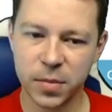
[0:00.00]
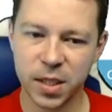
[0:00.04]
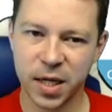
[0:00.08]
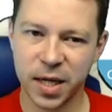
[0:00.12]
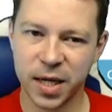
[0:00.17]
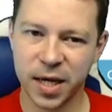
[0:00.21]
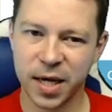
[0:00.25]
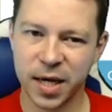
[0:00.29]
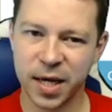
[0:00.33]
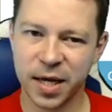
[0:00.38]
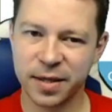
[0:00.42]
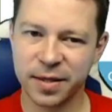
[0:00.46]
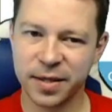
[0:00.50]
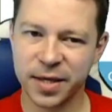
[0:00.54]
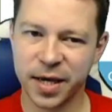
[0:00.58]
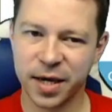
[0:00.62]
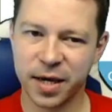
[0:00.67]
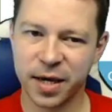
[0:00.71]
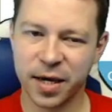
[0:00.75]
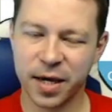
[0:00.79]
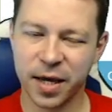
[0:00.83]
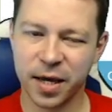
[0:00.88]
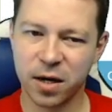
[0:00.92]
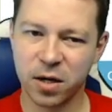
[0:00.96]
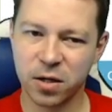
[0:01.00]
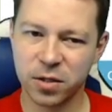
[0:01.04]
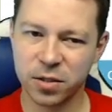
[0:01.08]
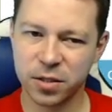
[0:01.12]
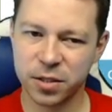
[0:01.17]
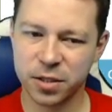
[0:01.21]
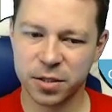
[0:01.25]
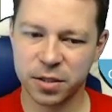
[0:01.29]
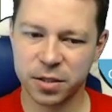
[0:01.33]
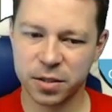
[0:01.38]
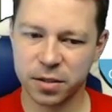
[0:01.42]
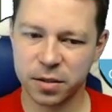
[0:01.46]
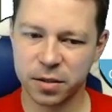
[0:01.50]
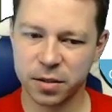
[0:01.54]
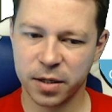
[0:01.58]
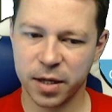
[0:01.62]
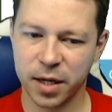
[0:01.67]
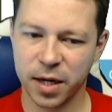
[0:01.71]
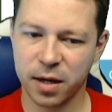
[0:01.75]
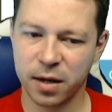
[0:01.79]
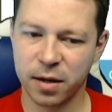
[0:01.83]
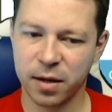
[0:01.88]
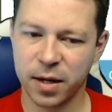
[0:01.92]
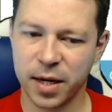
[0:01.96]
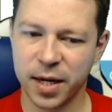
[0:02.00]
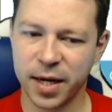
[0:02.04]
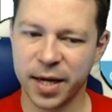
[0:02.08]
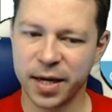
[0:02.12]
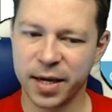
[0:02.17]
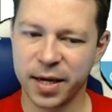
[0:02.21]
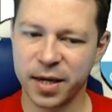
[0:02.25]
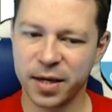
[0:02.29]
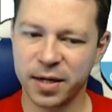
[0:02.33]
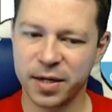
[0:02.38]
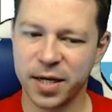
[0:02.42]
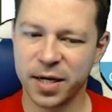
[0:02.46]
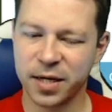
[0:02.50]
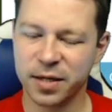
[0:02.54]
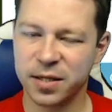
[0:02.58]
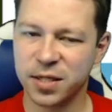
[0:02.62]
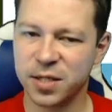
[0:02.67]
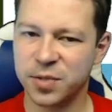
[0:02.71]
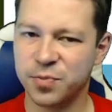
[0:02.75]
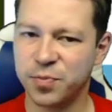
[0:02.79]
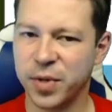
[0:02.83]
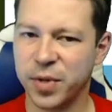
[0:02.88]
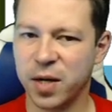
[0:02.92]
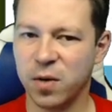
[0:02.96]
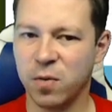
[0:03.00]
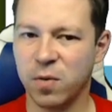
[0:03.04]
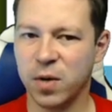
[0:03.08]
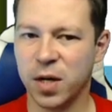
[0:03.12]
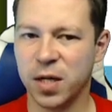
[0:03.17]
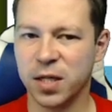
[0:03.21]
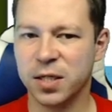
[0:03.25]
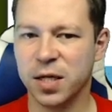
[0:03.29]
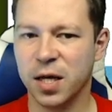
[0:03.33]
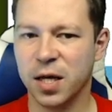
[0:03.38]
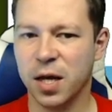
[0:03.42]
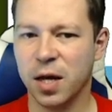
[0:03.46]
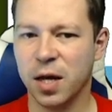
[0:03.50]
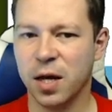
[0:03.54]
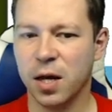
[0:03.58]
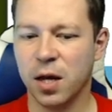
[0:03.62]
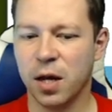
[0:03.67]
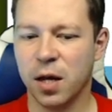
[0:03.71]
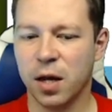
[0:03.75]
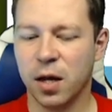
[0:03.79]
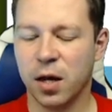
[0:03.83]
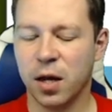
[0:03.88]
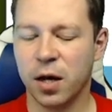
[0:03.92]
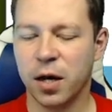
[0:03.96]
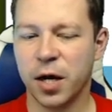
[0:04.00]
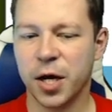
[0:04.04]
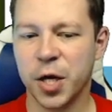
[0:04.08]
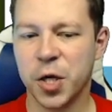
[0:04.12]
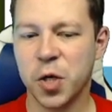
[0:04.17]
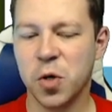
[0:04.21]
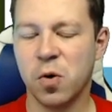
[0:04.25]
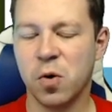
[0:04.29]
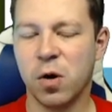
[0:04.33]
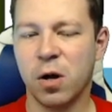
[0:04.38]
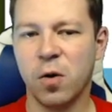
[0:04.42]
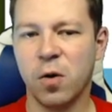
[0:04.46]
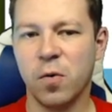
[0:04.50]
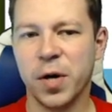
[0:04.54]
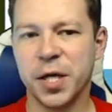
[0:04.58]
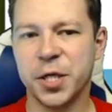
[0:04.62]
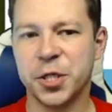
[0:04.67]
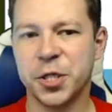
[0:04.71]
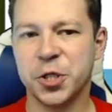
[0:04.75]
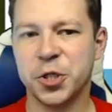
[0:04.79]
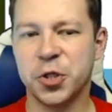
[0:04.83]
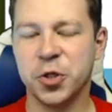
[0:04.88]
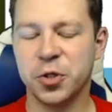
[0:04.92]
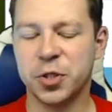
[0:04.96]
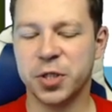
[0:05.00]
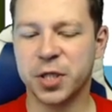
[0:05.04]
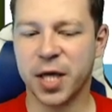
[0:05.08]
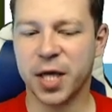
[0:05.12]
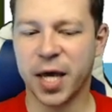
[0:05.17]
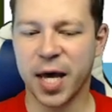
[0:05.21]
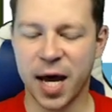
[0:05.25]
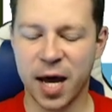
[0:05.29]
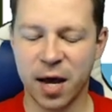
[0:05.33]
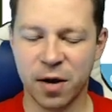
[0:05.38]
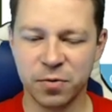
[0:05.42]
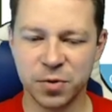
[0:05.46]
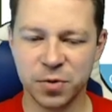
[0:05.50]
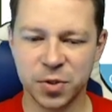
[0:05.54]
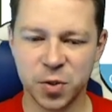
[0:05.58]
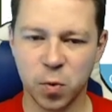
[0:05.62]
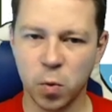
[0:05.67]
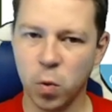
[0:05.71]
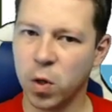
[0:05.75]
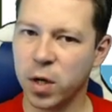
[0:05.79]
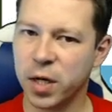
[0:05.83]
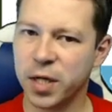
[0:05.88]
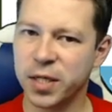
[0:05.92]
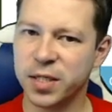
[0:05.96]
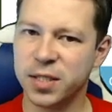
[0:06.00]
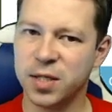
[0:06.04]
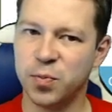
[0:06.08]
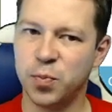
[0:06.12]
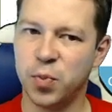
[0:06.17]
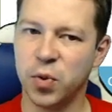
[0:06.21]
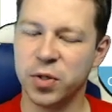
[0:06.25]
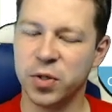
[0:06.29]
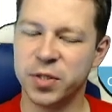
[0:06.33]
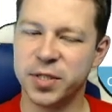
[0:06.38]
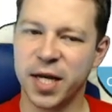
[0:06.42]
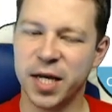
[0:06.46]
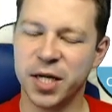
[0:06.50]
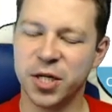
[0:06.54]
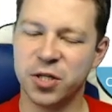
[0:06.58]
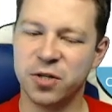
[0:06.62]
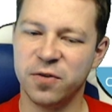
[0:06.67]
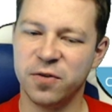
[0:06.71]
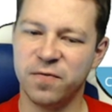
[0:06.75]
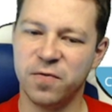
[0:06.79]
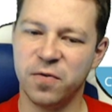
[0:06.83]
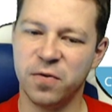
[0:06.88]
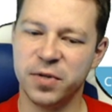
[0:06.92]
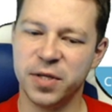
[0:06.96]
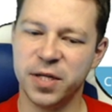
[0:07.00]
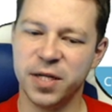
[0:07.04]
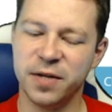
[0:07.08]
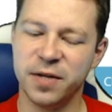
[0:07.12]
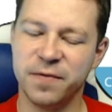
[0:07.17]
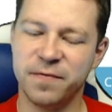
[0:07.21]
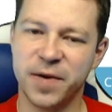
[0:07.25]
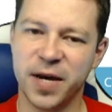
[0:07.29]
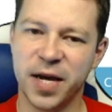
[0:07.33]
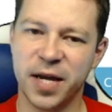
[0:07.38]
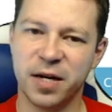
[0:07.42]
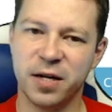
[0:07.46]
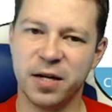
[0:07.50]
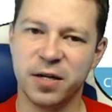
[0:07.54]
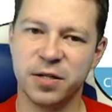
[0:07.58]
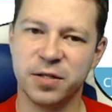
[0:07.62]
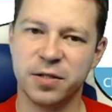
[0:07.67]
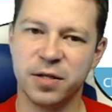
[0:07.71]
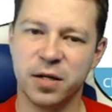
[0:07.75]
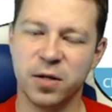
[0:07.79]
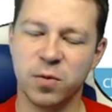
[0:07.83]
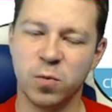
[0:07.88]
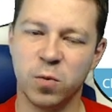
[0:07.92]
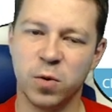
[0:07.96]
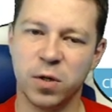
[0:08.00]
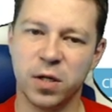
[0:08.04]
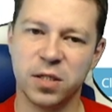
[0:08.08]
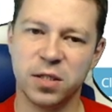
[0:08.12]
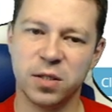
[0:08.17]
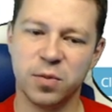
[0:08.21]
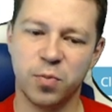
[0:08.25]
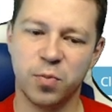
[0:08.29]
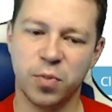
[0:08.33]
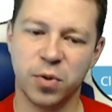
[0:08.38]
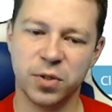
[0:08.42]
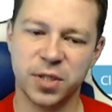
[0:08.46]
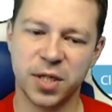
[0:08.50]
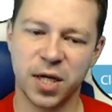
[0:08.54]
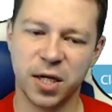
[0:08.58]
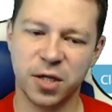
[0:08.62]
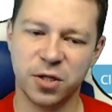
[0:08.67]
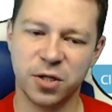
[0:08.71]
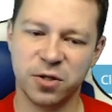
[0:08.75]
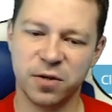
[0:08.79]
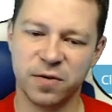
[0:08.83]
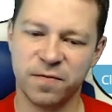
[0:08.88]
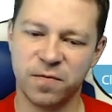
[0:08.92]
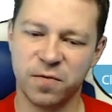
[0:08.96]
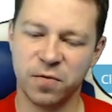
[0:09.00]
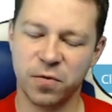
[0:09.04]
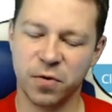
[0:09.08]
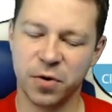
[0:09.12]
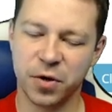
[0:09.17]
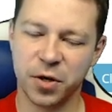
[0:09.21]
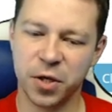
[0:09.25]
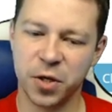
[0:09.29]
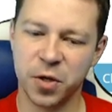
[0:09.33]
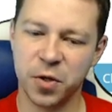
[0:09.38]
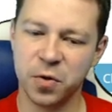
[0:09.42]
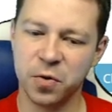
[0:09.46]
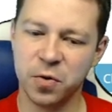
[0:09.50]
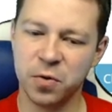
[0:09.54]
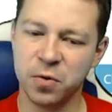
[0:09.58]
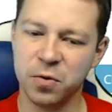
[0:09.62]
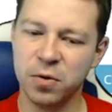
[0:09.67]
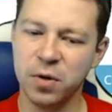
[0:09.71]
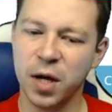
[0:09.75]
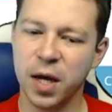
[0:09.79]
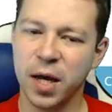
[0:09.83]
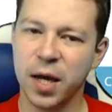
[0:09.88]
and they cannot yeah I can duck the spade once uh, you always should count what is the potential for the defenders and what is the potential for you